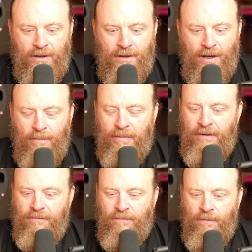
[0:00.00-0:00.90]

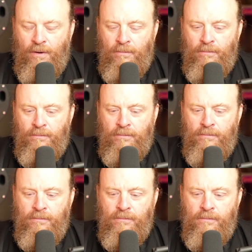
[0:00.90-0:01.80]
coming from
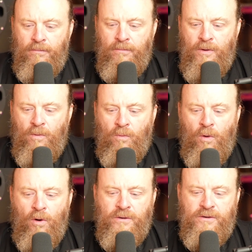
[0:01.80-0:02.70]
the
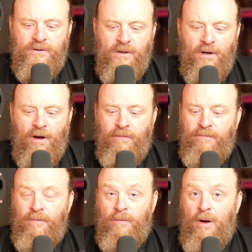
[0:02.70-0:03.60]
words
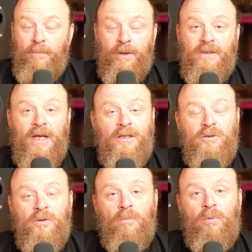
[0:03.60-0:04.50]
of a
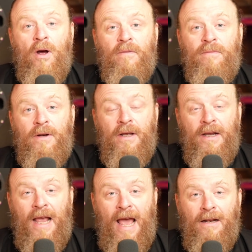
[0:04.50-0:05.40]
potential prophet, a
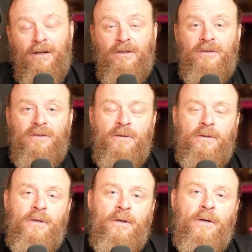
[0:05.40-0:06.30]
catalyst,
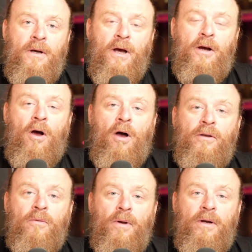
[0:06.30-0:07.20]
a
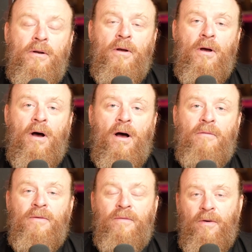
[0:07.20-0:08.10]
conduit
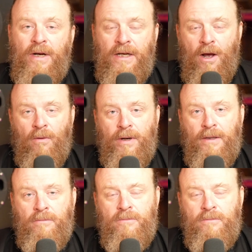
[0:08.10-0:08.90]
of the very knowing.